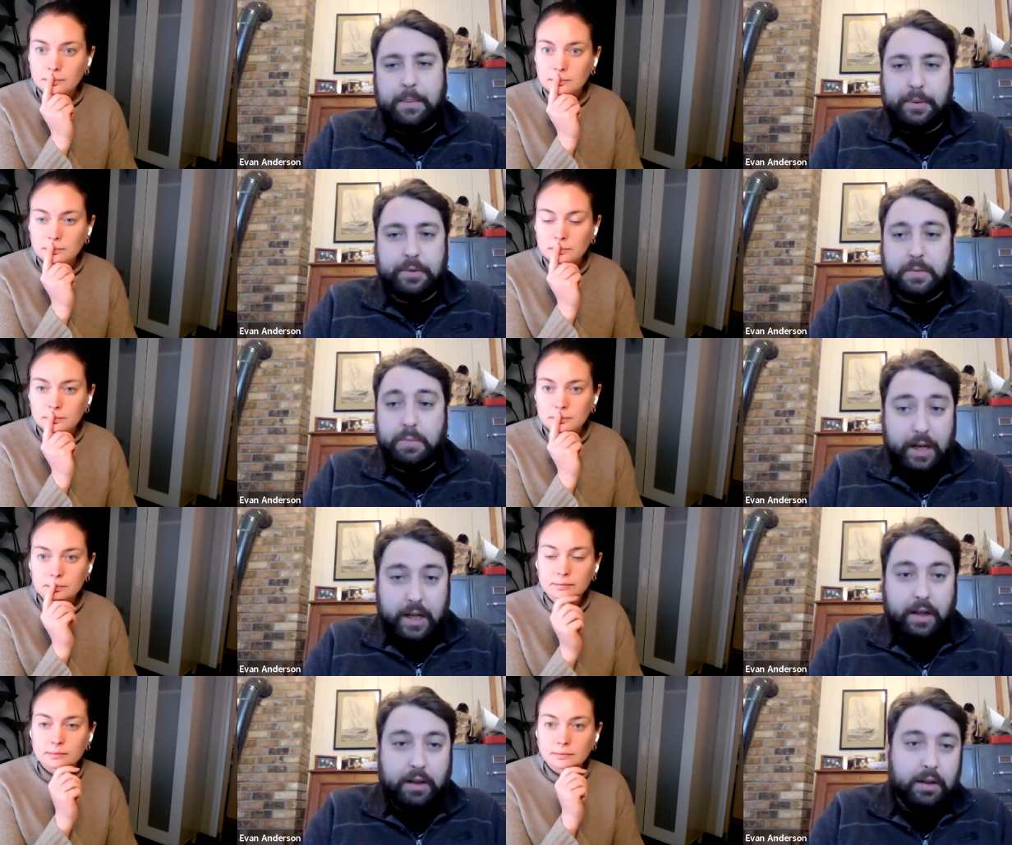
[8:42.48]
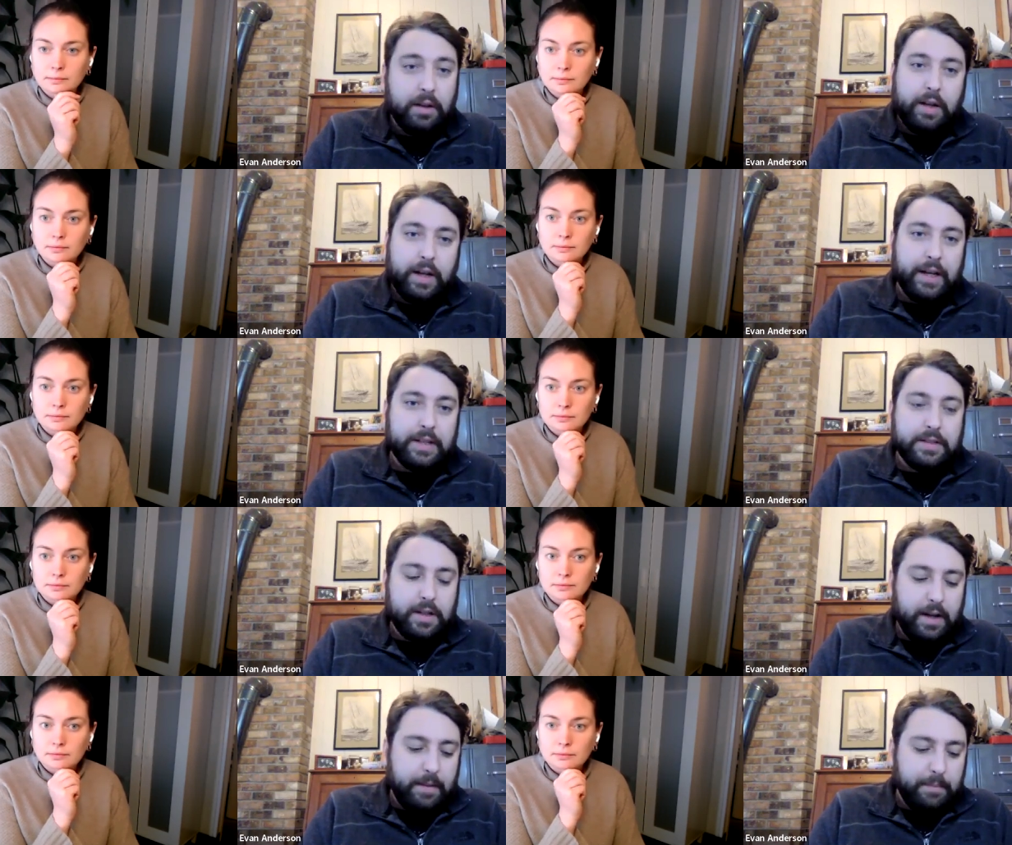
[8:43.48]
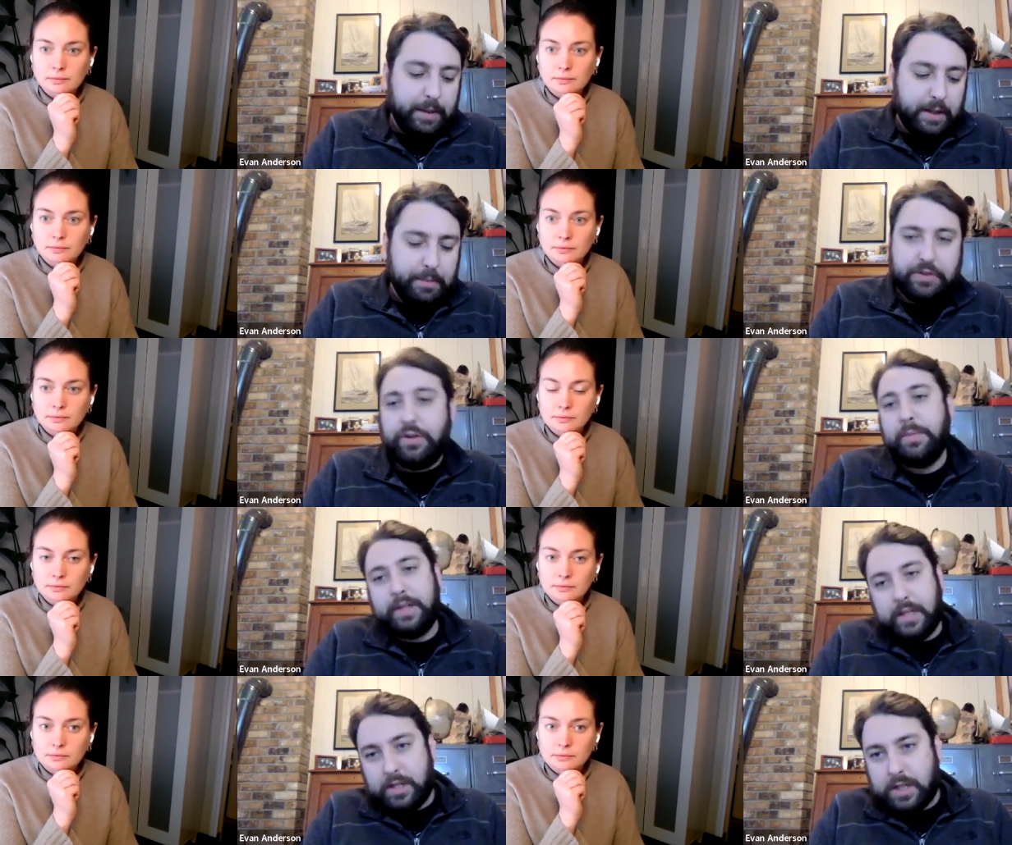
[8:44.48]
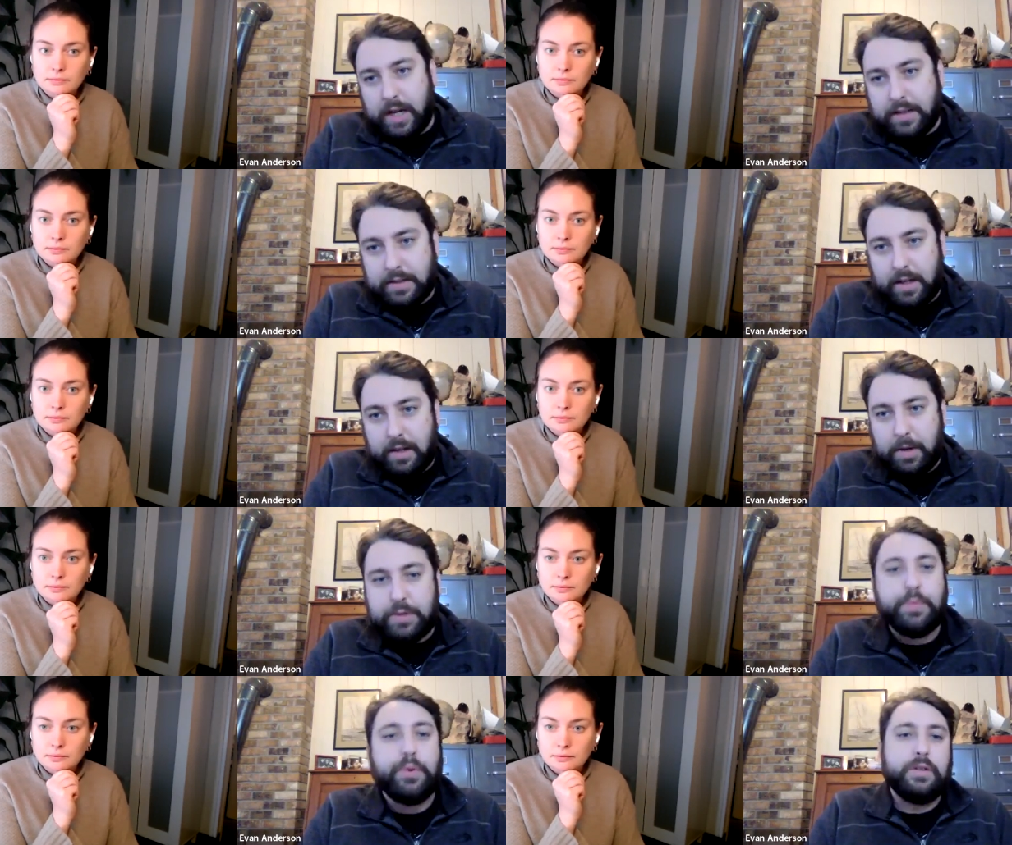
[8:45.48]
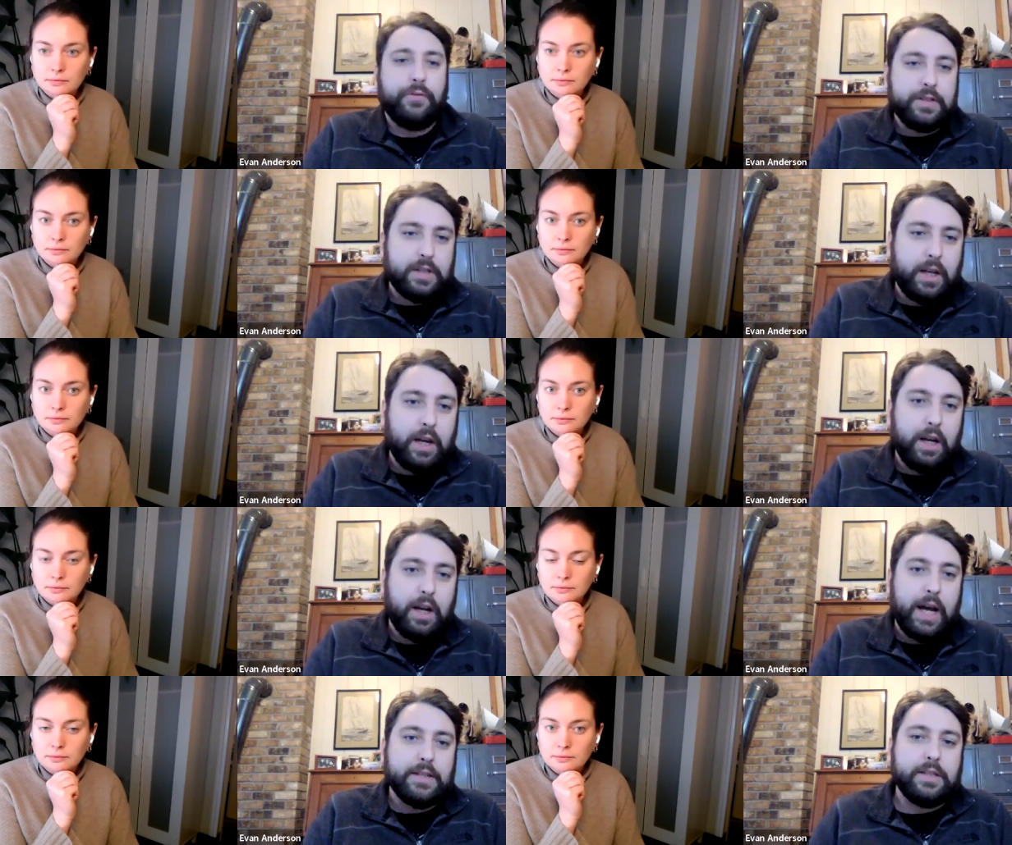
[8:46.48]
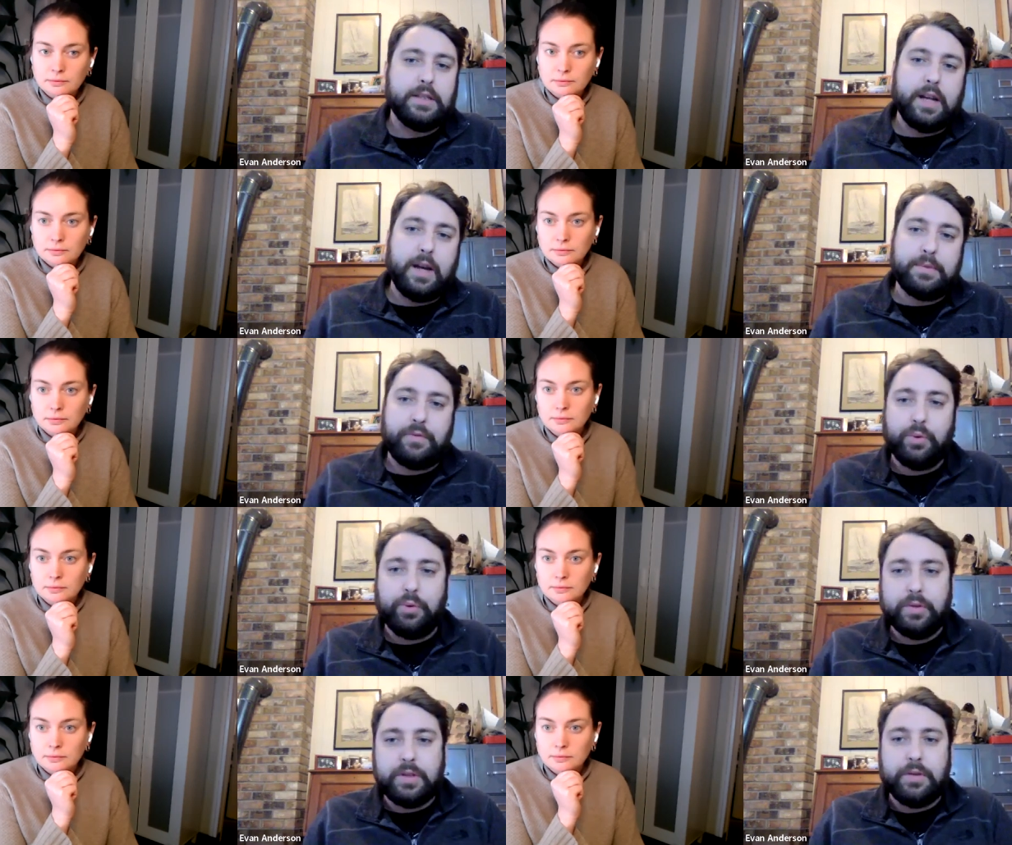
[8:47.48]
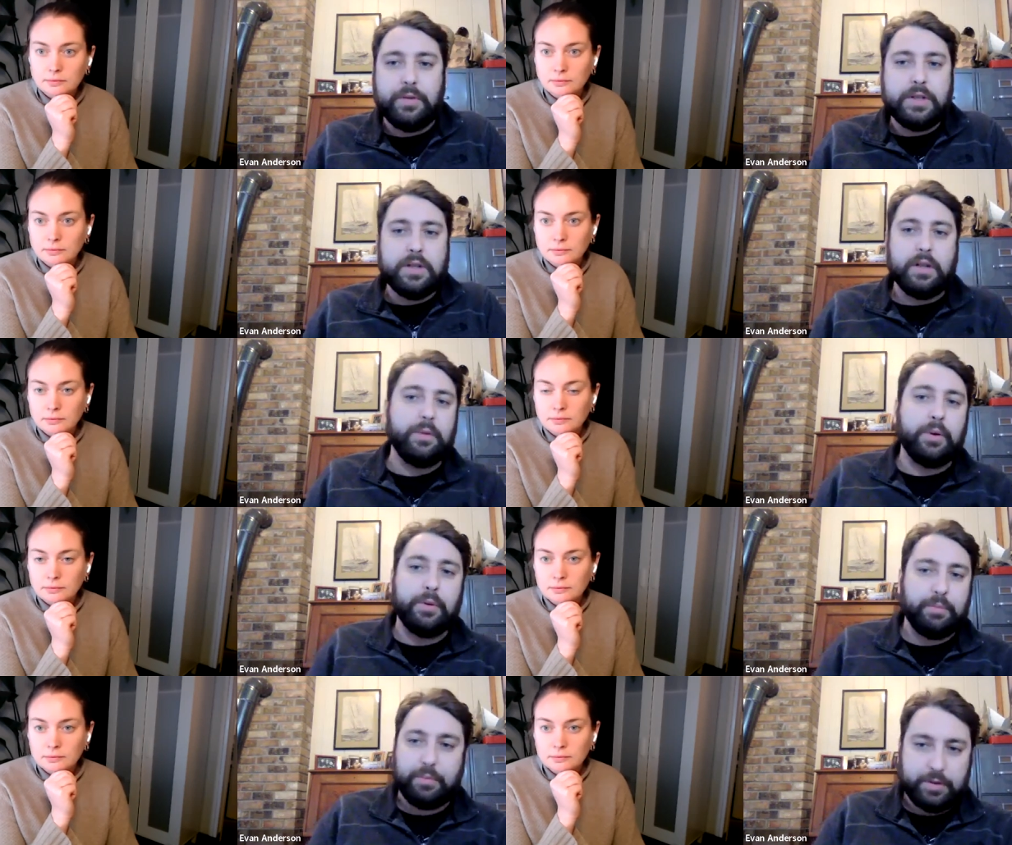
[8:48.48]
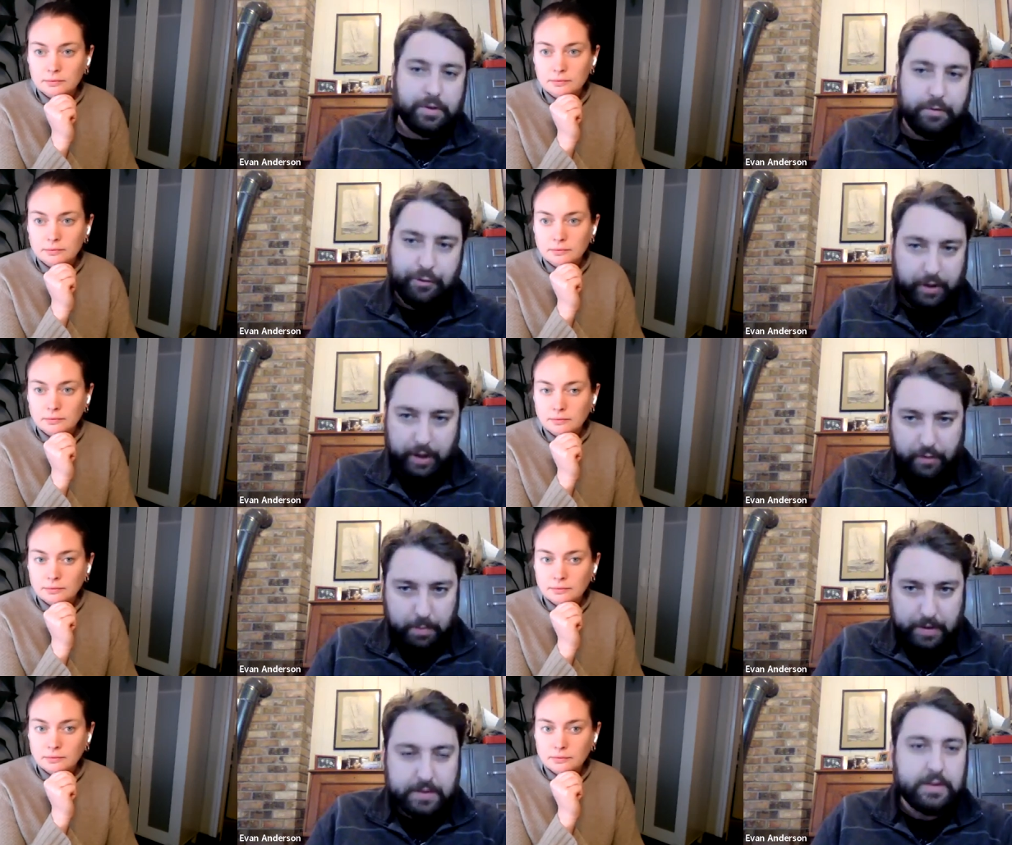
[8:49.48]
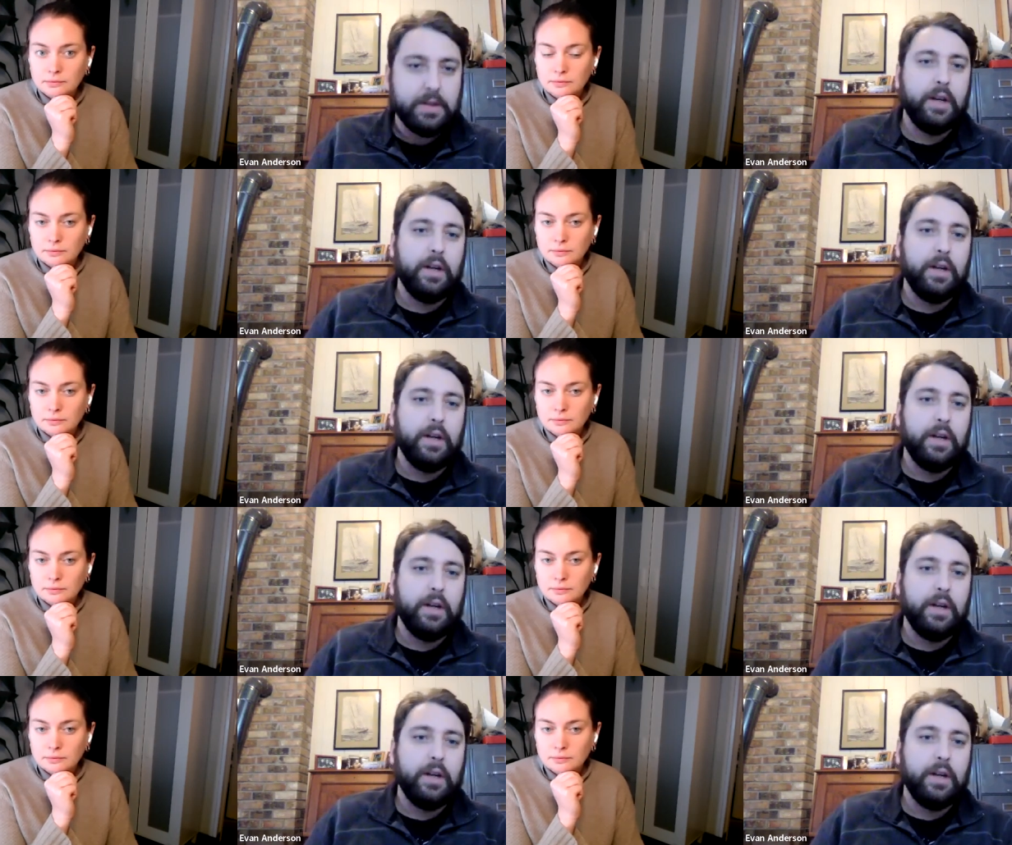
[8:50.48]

Speaker 1: people's money has become extremely digitized and much more sophisticated, as these types of tools that originally were reserved for governments